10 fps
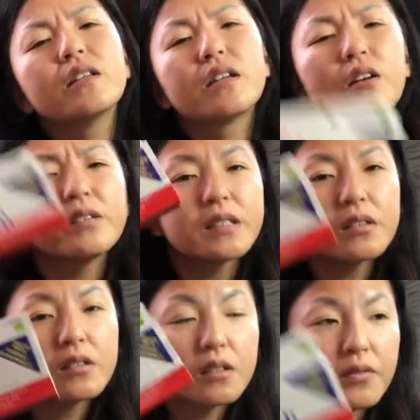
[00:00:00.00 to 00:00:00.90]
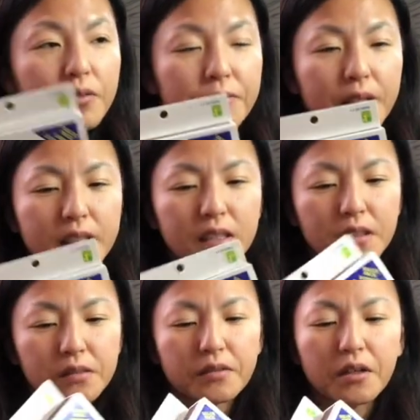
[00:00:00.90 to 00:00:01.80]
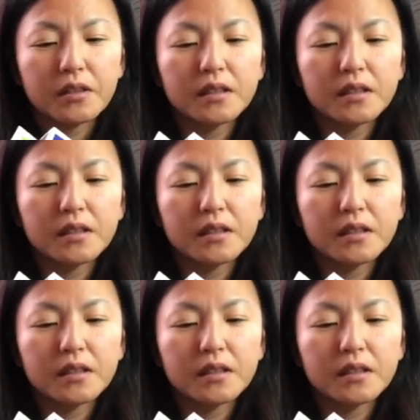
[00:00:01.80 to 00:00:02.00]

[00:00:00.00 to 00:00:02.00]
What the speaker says: They're also good for plants as well.